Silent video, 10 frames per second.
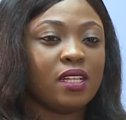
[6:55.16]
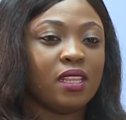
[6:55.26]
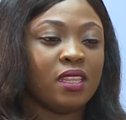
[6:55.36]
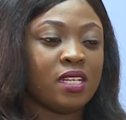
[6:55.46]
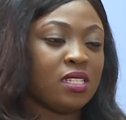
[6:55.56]

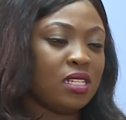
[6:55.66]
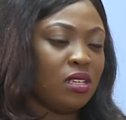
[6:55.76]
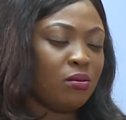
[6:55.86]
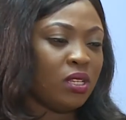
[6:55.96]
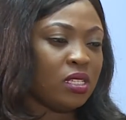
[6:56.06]

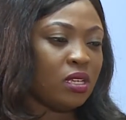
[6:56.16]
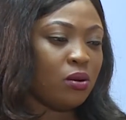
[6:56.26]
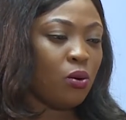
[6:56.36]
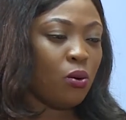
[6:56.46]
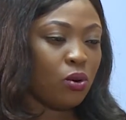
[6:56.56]
there's a
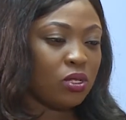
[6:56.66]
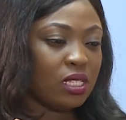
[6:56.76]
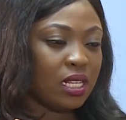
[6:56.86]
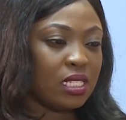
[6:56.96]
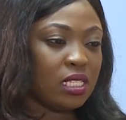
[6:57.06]

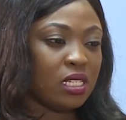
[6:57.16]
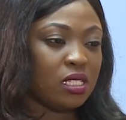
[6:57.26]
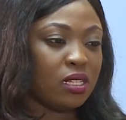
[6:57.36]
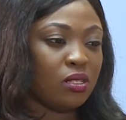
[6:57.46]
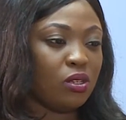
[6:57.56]
quote that says
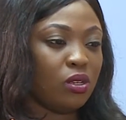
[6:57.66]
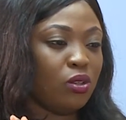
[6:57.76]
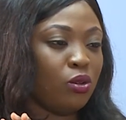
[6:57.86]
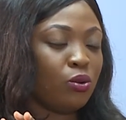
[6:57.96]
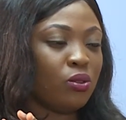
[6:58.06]
that,
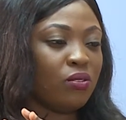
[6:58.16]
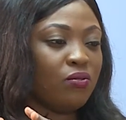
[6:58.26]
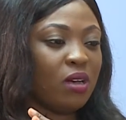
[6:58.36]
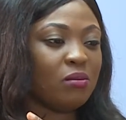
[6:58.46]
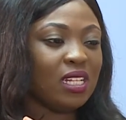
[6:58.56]
the
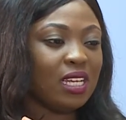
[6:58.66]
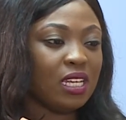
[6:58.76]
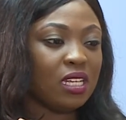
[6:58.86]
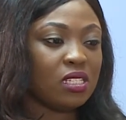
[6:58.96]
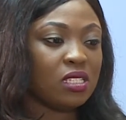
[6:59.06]
family
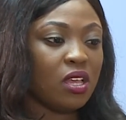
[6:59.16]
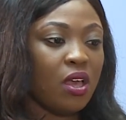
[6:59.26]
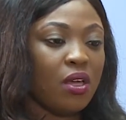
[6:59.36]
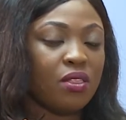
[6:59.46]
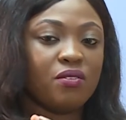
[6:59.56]
is
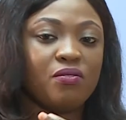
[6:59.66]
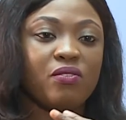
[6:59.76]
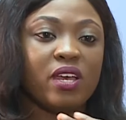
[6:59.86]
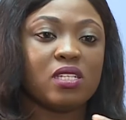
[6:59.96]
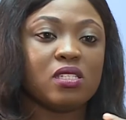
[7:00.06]
the
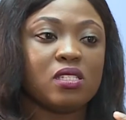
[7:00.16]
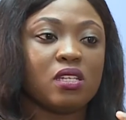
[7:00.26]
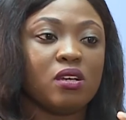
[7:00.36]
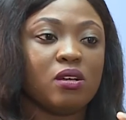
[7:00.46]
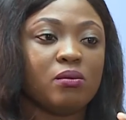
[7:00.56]
first
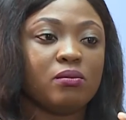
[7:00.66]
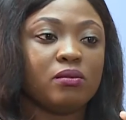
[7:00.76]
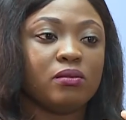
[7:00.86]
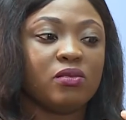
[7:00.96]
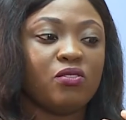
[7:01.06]

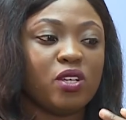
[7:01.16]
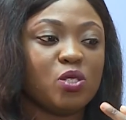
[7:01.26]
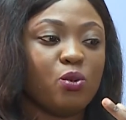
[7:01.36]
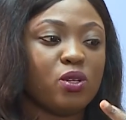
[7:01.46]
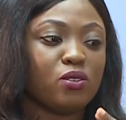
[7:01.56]

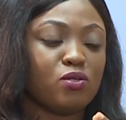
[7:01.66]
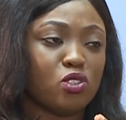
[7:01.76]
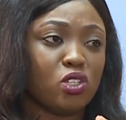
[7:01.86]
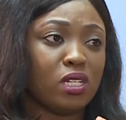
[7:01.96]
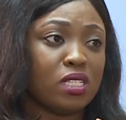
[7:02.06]
point of
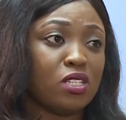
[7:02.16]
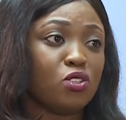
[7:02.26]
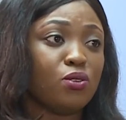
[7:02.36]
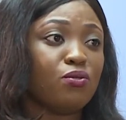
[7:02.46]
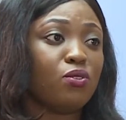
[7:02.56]

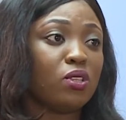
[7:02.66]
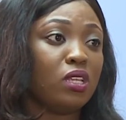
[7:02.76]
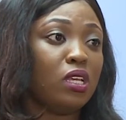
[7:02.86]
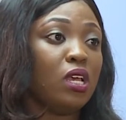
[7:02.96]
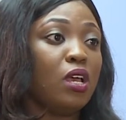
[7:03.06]
socialization for
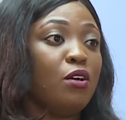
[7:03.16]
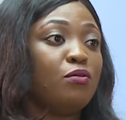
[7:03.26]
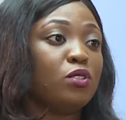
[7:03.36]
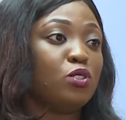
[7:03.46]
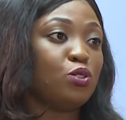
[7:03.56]
the
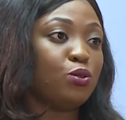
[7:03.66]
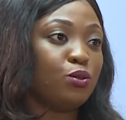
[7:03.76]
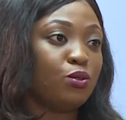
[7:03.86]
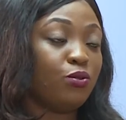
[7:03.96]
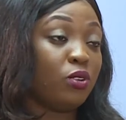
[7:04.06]

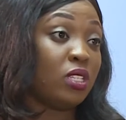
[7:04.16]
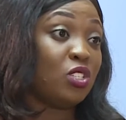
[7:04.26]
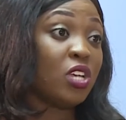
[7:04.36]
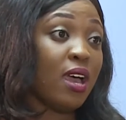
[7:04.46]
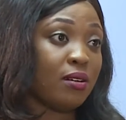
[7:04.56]

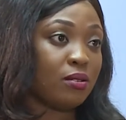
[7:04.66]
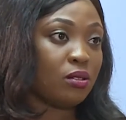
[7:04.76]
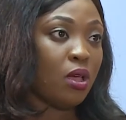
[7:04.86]
child,